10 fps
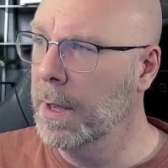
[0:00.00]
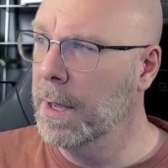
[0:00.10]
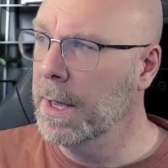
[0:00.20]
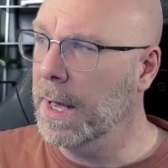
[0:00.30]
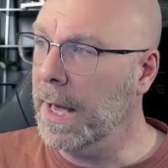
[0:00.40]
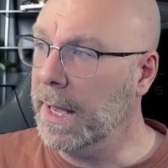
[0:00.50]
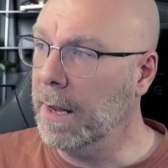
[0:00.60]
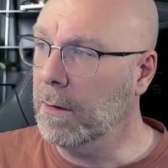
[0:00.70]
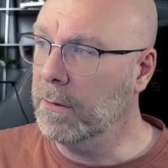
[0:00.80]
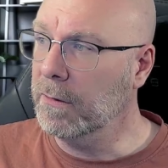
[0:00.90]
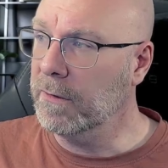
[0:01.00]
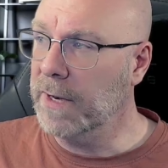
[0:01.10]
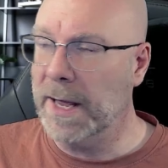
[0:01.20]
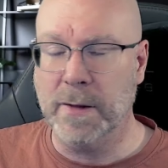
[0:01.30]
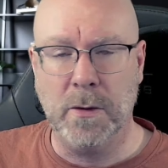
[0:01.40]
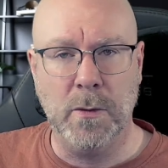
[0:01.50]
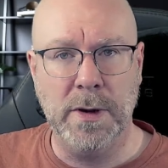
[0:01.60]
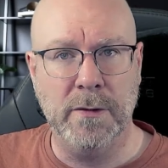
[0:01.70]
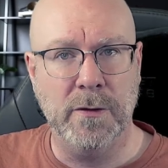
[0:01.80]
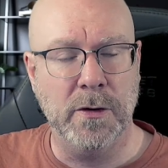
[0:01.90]
I can also select only
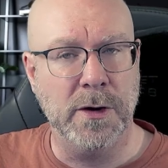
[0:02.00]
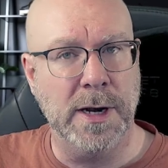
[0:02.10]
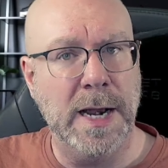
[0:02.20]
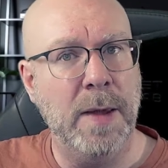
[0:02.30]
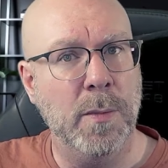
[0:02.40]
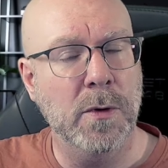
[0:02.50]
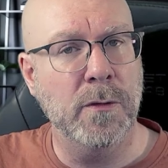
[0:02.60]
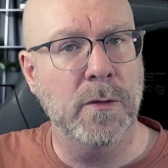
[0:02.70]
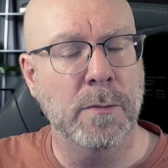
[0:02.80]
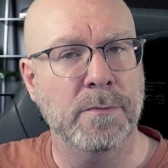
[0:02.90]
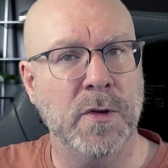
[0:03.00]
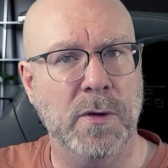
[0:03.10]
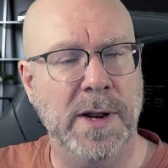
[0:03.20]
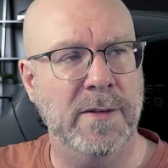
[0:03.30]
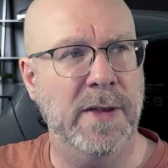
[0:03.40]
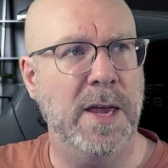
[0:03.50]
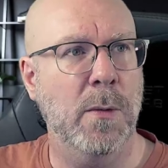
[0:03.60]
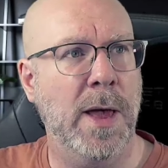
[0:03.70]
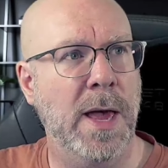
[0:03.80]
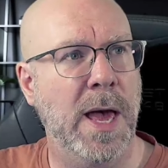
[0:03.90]
certain labels. So let's say you
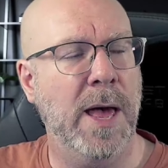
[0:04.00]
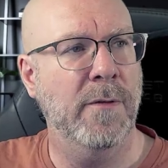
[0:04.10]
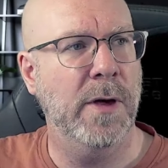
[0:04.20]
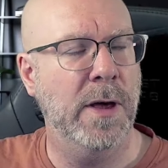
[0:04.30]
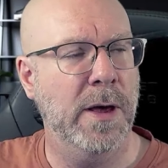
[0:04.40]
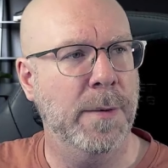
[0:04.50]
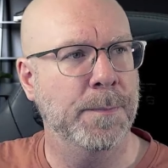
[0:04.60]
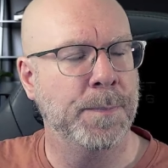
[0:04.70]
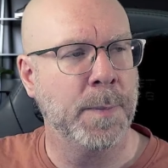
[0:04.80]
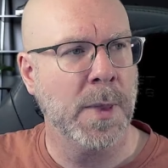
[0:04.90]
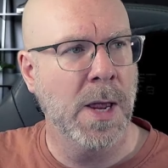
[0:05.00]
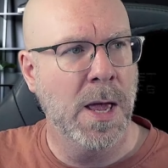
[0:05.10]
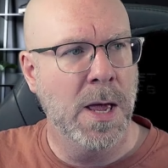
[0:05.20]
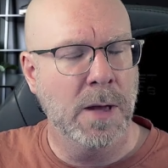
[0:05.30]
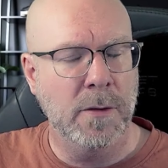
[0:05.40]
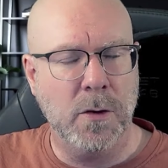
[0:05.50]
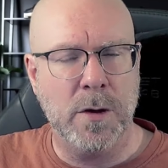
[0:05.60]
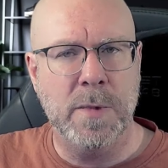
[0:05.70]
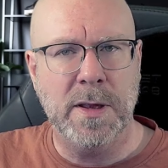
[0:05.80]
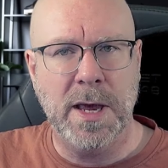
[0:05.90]
have
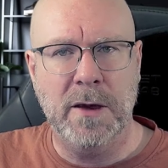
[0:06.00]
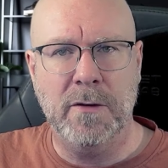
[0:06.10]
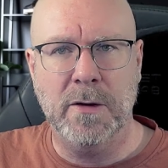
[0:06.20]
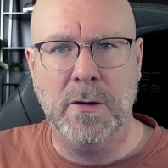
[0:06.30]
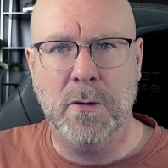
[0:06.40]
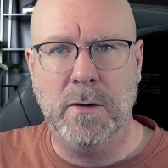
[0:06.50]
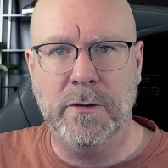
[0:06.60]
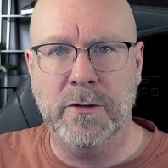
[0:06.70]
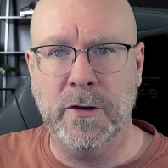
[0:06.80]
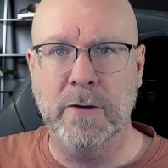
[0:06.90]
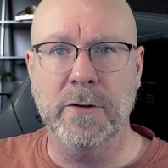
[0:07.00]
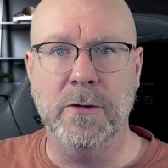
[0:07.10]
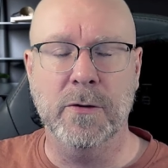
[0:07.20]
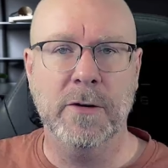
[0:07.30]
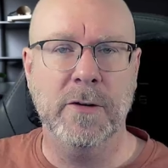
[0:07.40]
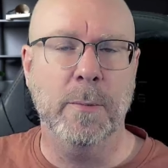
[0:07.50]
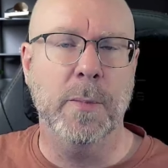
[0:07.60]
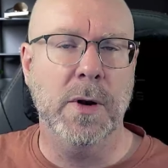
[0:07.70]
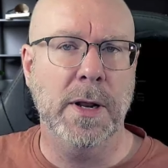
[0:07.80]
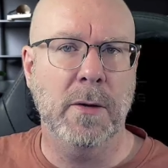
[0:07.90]
documentation of servers, for example,
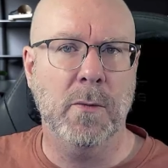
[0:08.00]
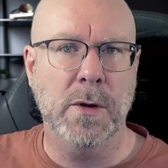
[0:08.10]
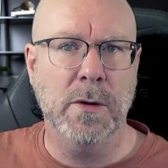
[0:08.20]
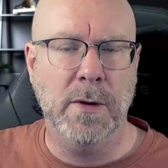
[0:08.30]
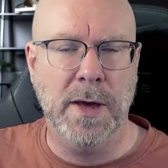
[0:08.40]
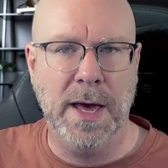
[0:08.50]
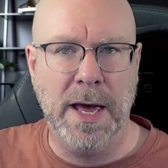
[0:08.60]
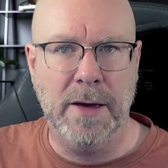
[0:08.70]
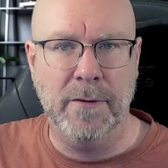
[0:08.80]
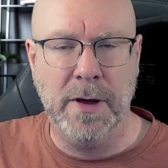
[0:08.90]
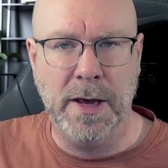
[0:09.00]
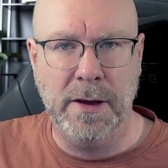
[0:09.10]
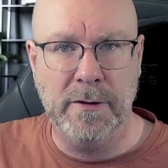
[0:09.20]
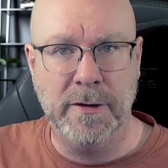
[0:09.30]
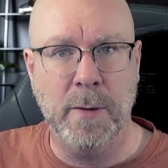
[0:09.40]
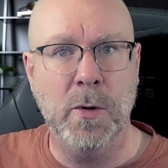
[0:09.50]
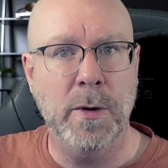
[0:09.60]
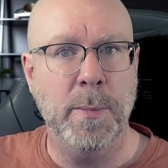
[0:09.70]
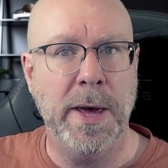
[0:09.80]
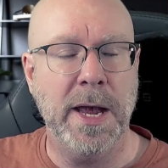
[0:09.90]
and I want to have a summary
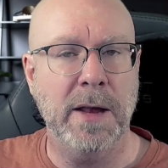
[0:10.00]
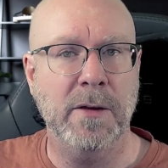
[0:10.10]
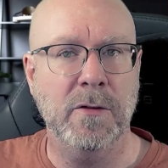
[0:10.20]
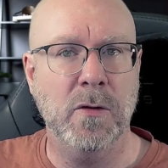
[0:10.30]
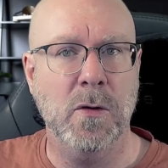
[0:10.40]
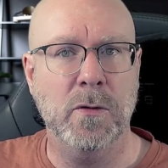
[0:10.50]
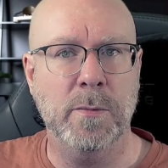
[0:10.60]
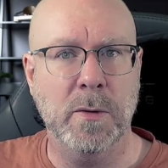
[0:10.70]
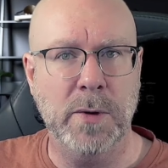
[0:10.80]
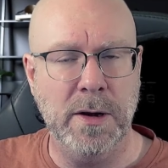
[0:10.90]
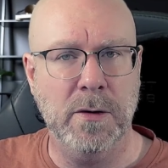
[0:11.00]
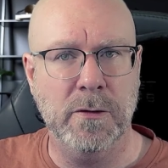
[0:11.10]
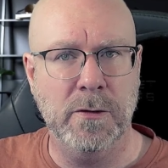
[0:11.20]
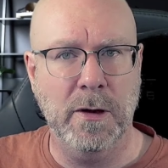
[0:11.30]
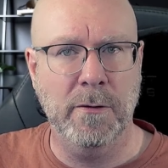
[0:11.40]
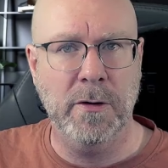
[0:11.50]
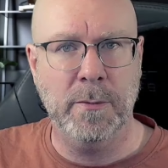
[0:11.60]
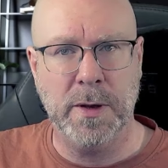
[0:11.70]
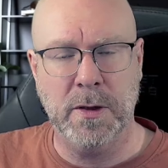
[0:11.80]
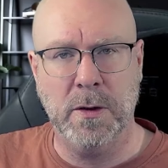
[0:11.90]
page that shows my Windows servers
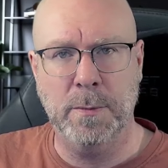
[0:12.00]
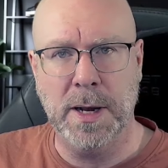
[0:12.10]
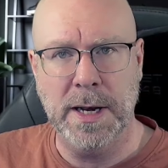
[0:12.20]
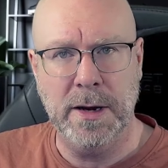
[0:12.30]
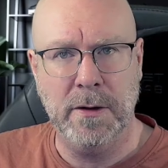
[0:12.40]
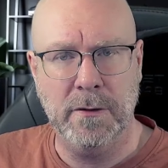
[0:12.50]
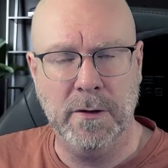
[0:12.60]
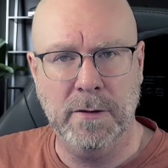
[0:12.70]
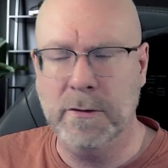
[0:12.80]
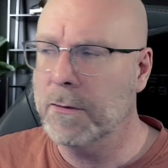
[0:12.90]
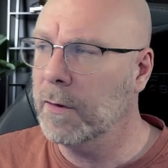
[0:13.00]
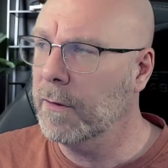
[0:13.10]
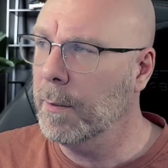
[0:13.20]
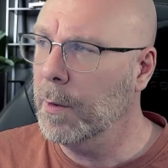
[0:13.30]
but not my Linux servers, for example.